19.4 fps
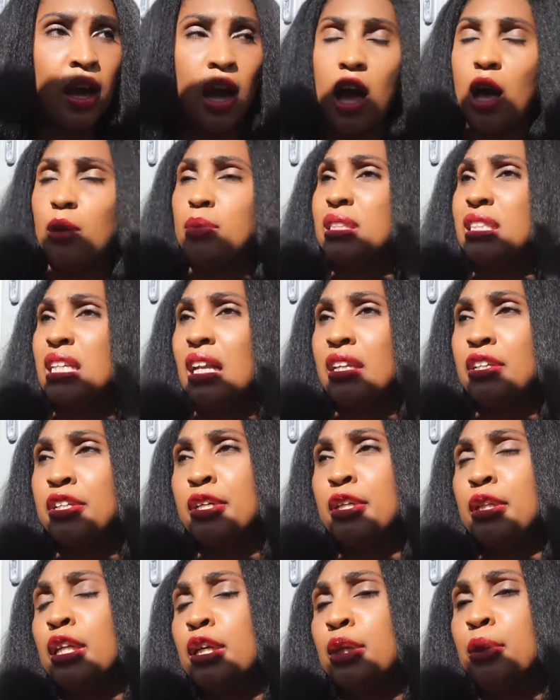I'll be telling
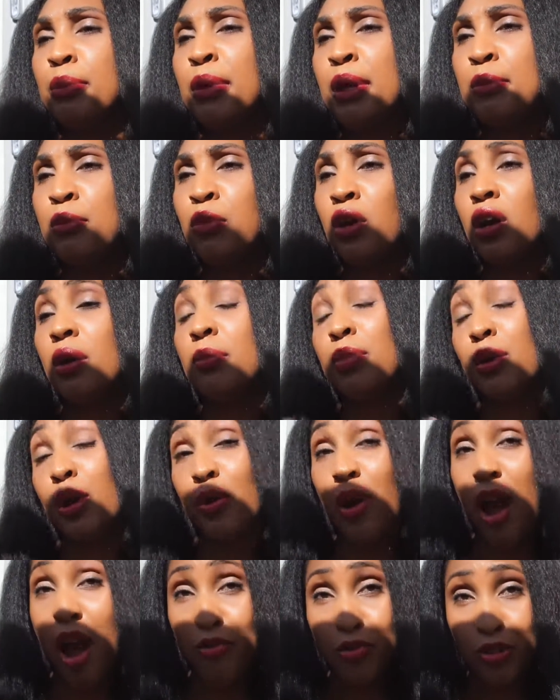you a little bit more
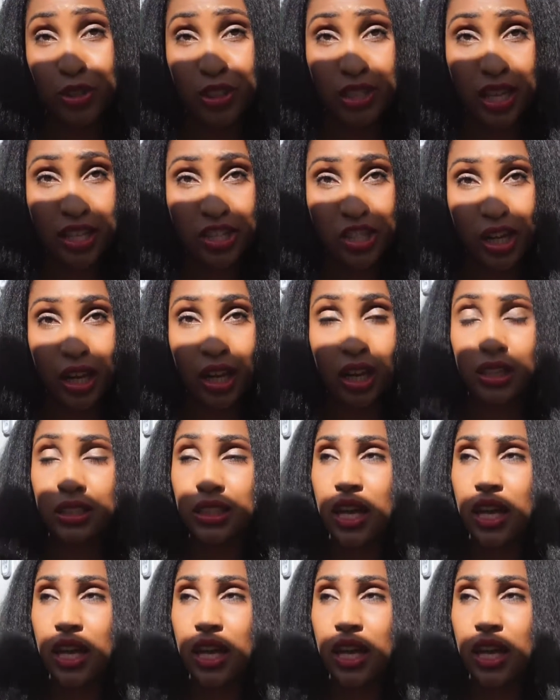about Afrocenchix,